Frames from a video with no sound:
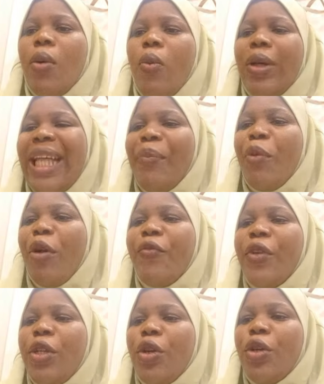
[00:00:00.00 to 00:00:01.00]
What type of
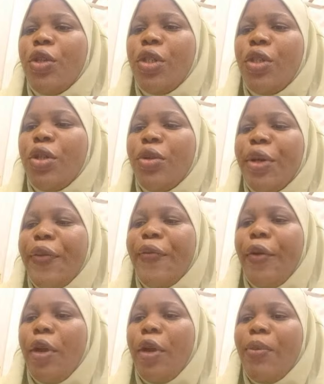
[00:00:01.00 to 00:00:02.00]
videos do you create
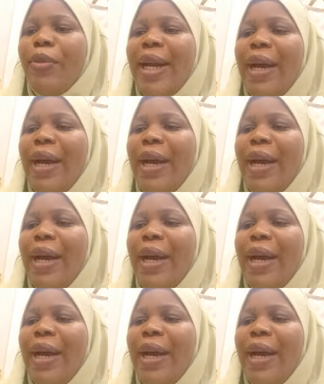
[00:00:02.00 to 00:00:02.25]
for your brand?